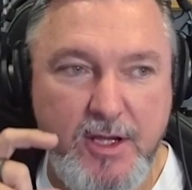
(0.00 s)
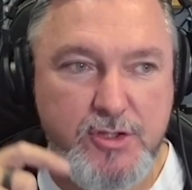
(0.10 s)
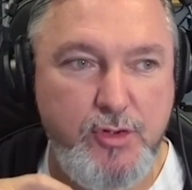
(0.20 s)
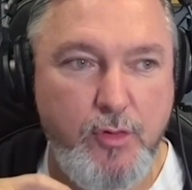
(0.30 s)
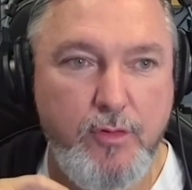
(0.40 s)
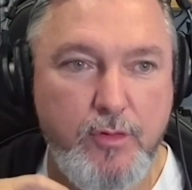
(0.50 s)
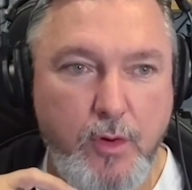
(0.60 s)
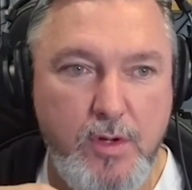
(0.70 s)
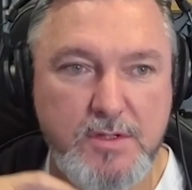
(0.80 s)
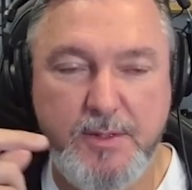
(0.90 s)
your
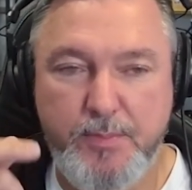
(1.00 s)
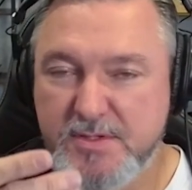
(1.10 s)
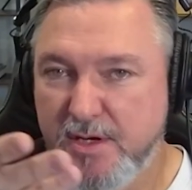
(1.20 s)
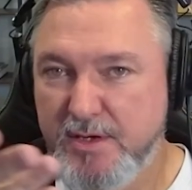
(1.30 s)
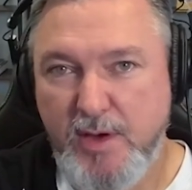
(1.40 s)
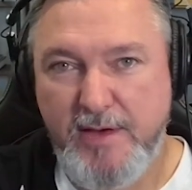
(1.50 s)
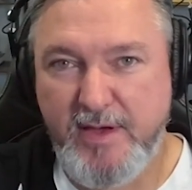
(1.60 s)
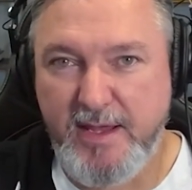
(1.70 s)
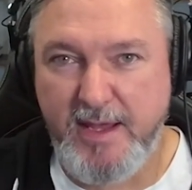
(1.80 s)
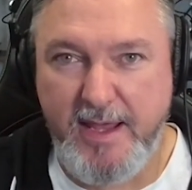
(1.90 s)
loyalty. So you have
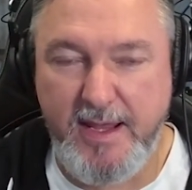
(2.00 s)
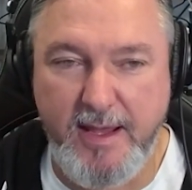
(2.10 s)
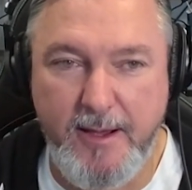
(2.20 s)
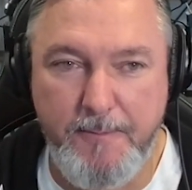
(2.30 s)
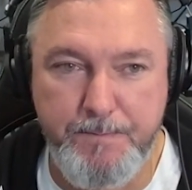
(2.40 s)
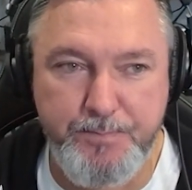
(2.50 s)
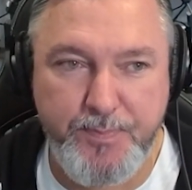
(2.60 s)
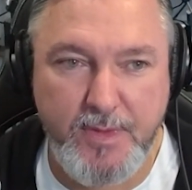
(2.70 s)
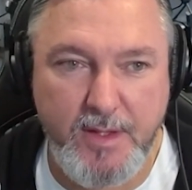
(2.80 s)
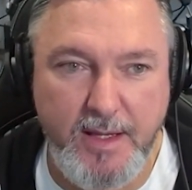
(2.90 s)

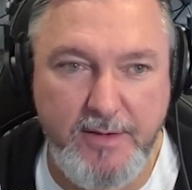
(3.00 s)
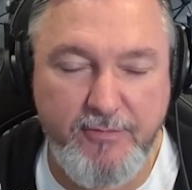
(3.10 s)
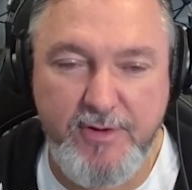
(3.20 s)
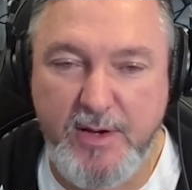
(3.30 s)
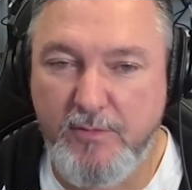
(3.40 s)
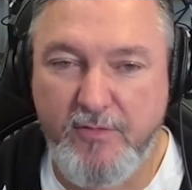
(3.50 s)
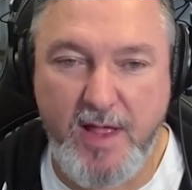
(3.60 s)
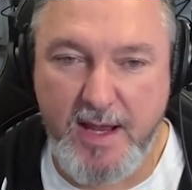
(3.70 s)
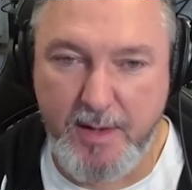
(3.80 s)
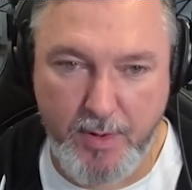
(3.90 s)
a frequent
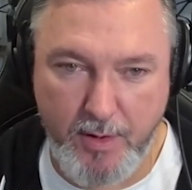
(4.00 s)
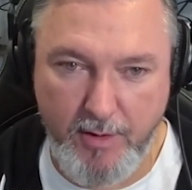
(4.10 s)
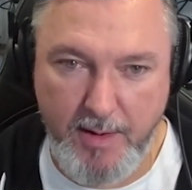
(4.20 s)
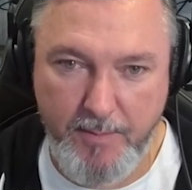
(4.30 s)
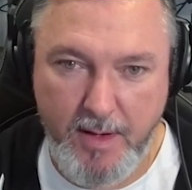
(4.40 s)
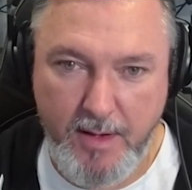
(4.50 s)
flyer program,